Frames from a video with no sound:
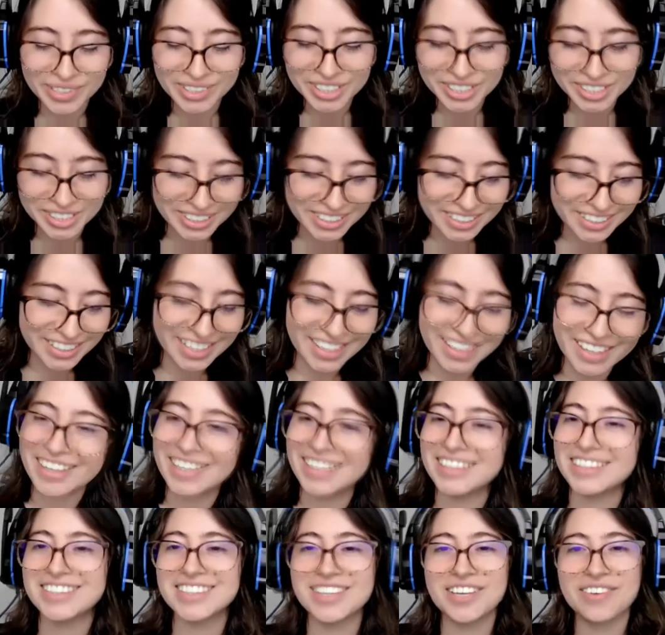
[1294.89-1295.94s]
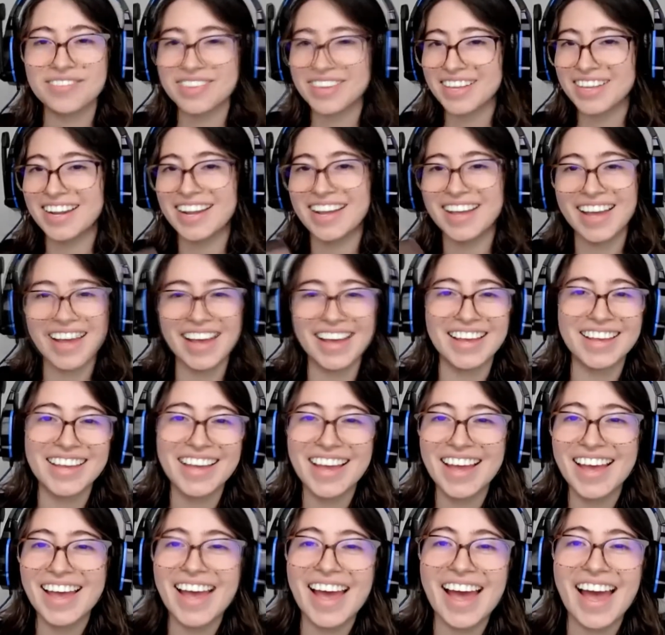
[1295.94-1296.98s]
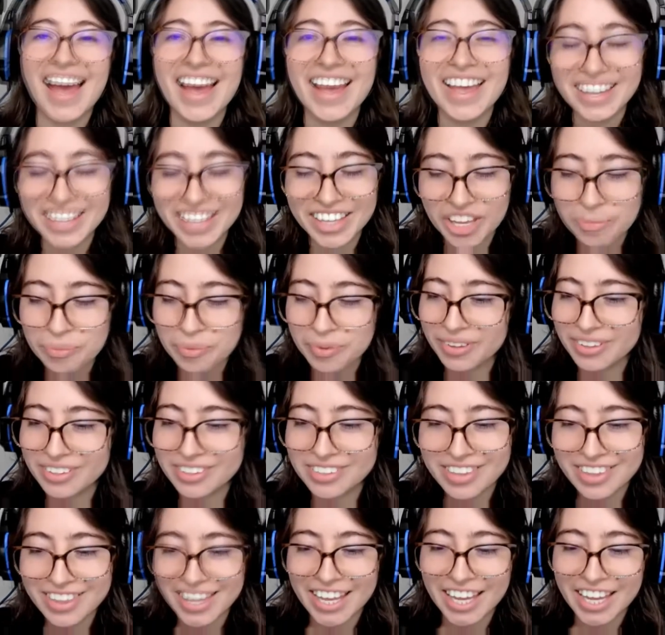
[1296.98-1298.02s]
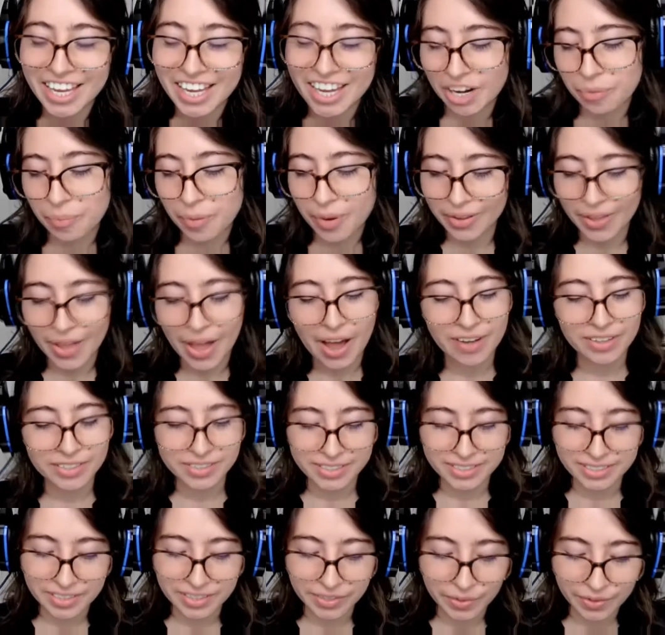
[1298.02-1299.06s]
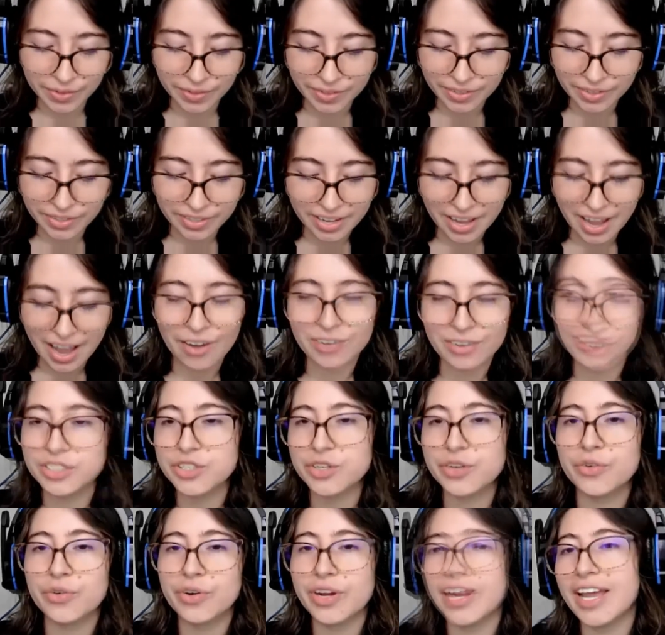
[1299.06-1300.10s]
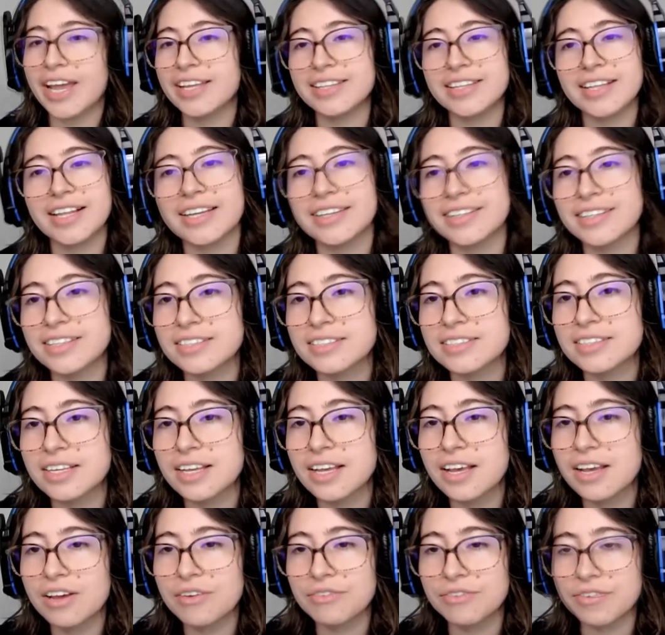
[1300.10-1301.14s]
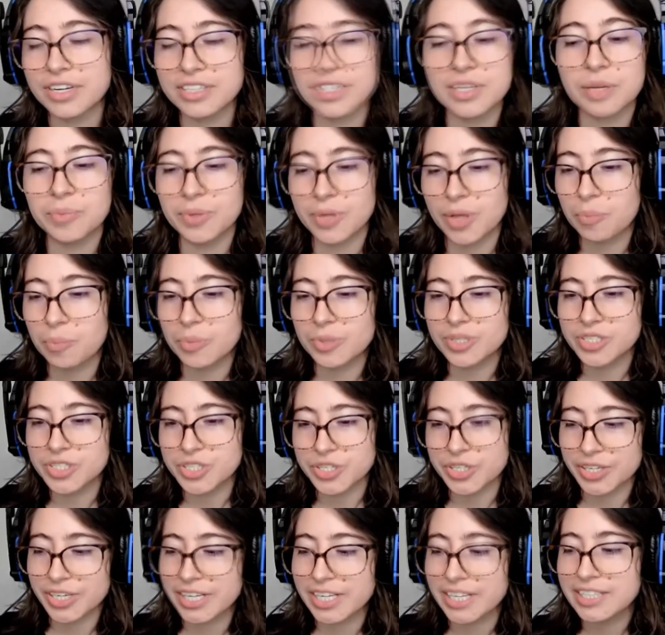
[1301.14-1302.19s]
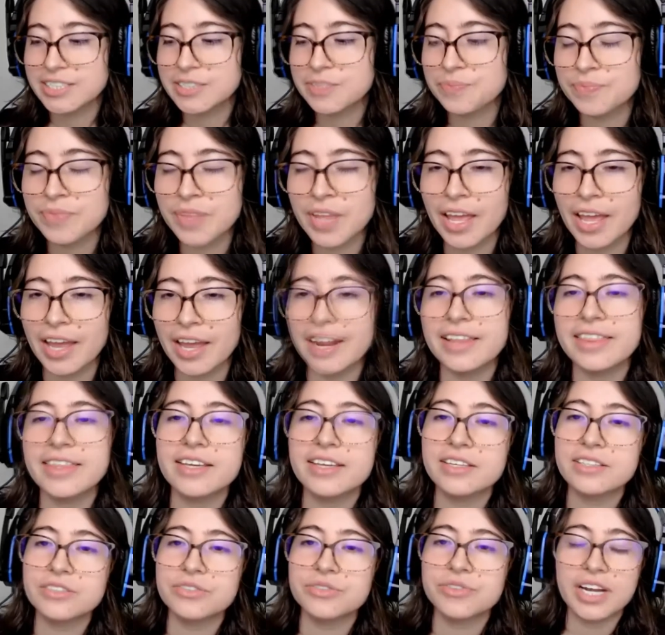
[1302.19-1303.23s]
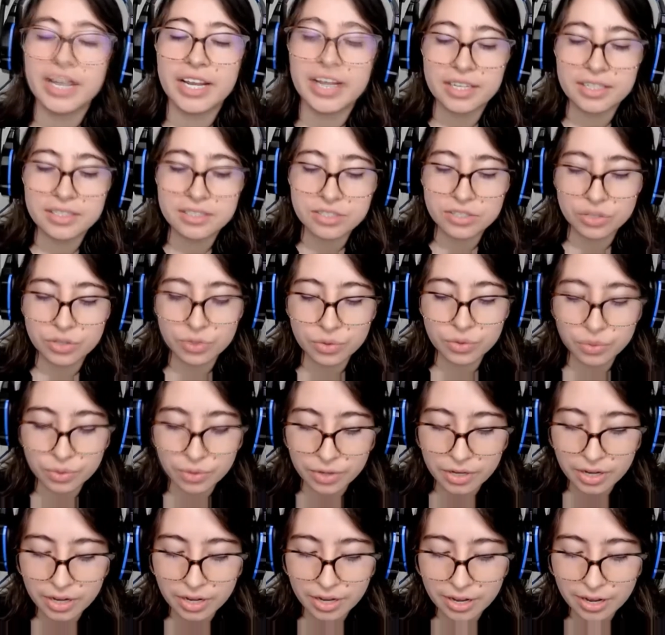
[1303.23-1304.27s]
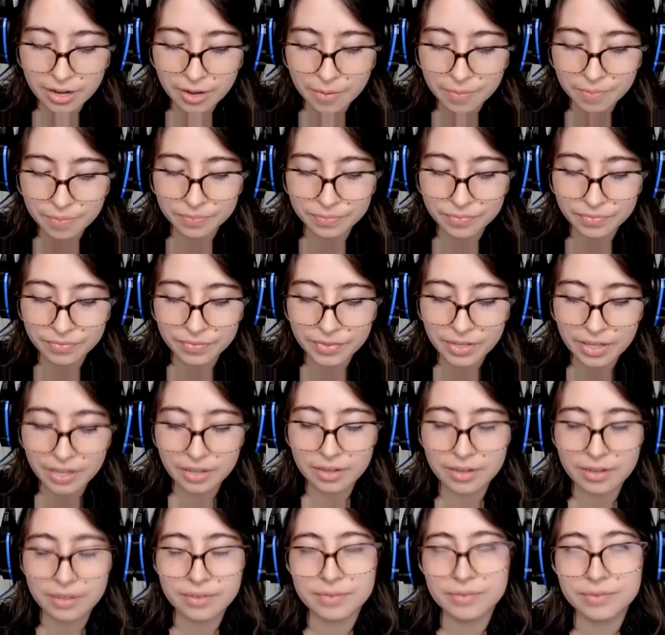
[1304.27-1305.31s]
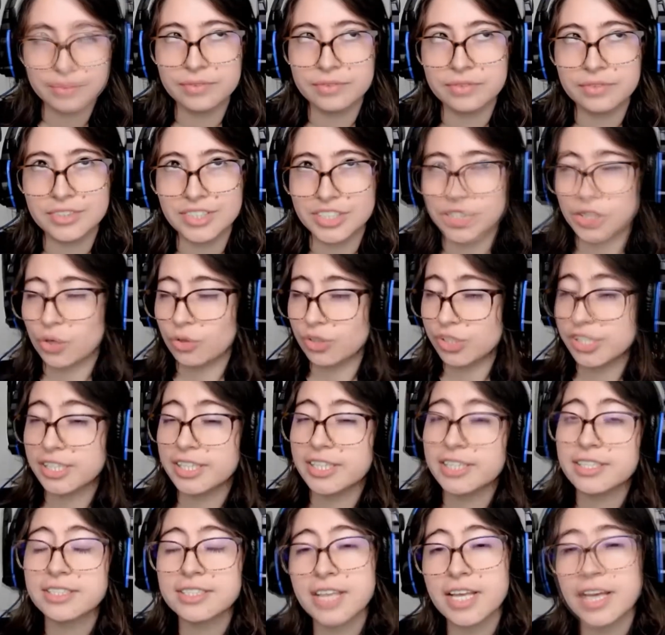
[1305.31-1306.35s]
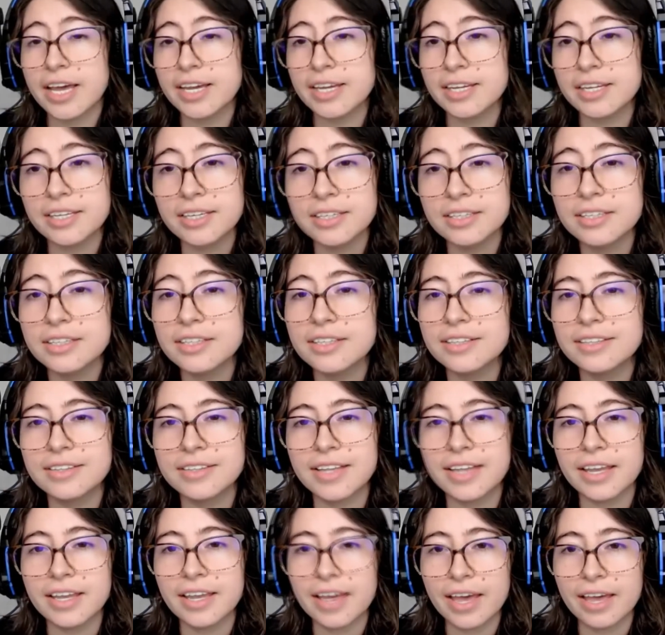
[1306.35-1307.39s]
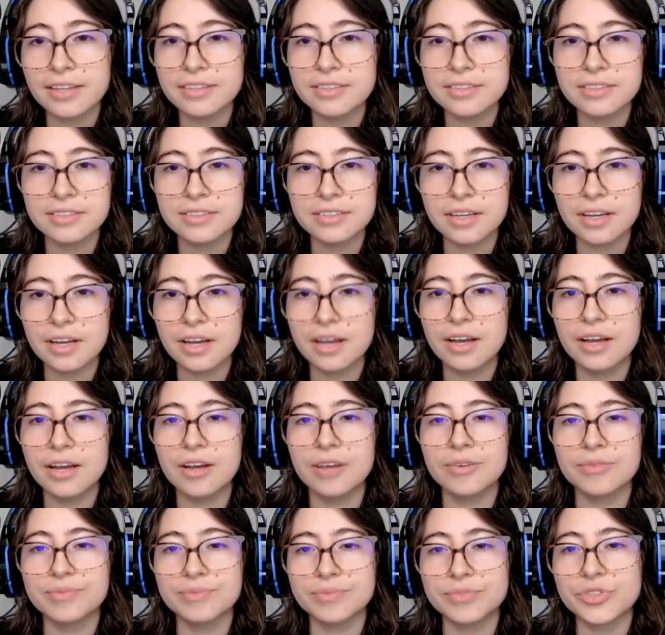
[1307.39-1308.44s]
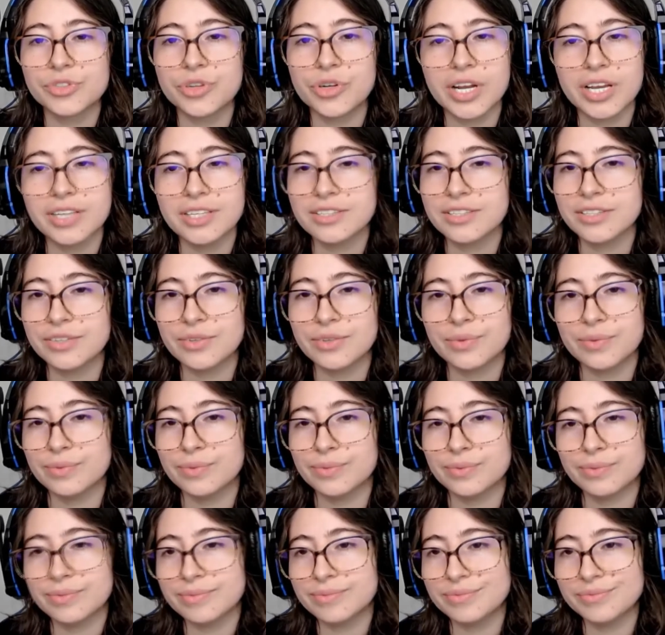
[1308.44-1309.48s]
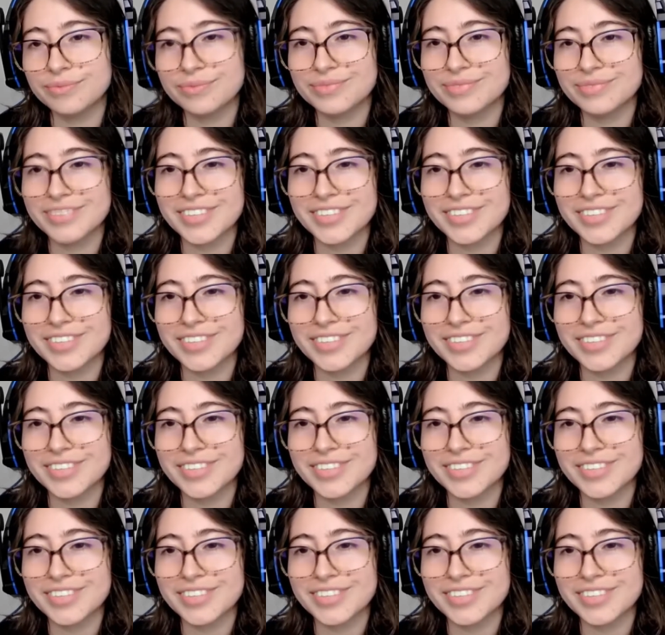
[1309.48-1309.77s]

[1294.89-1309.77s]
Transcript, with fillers: hard question, and it's something I, I keep on thinking about how to, uh, how to create like this, for example, opportunities. And I think it's related to um, um, social anxiety they get um, trying to